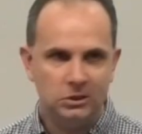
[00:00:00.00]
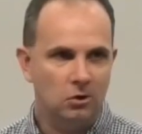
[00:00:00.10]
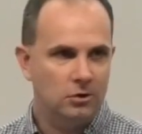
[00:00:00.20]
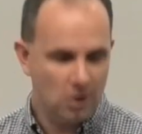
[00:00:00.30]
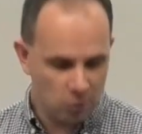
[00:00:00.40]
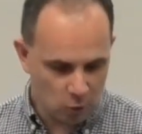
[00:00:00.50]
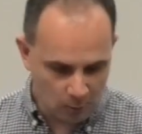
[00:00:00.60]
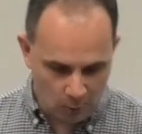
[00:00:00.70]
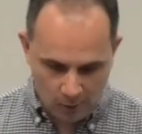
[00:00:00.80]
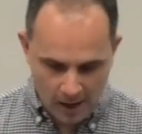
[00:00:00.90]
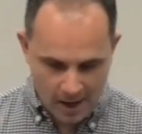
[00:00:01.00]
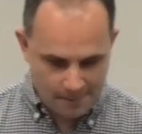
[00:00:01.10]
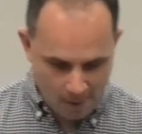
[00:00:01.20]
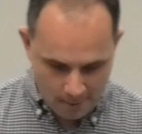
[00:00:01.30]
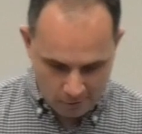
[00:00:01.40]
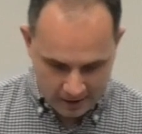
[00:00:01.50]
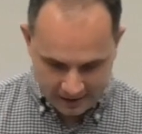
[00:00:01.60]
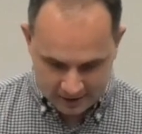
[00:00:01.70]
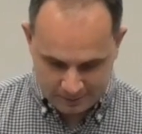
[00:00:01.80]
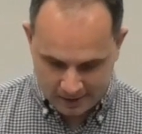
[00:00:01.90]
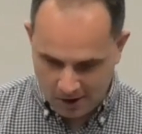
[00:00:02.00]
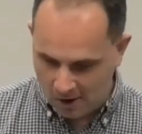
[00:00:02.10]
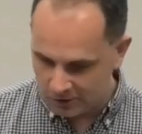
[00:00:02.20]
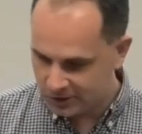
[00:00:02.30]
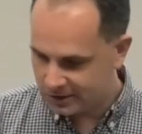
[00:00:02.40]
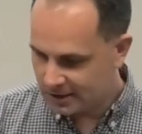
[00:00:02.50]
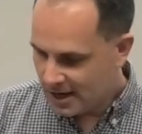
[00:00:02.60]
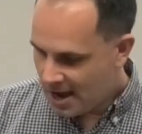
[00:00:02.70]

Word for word: longer than our normal Bible readings, because